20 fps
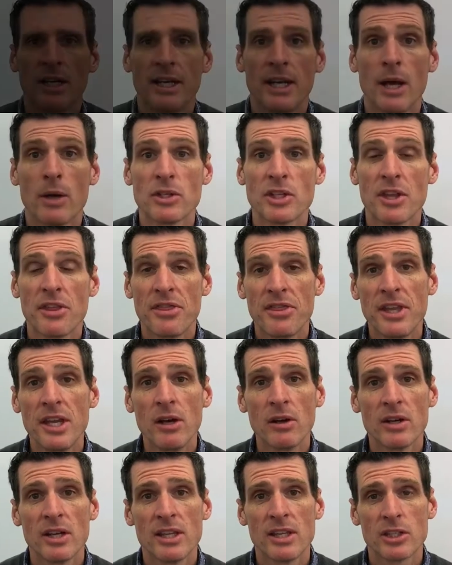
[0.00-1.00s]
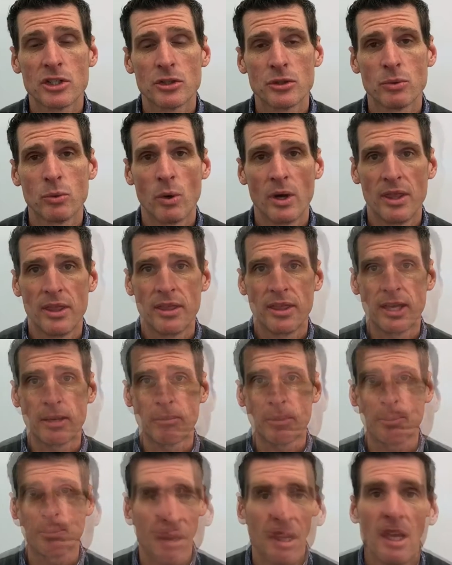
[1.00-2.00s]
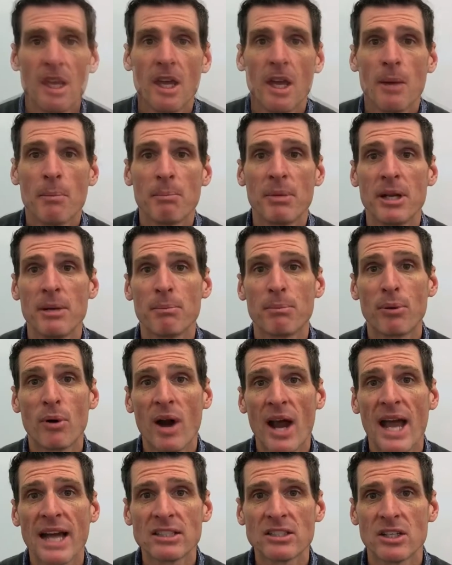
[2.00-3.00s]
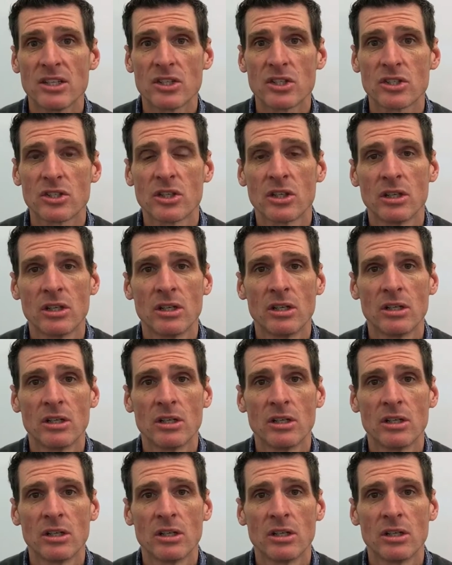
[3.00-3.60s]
Now, as a theory, this is one thing, but in practice,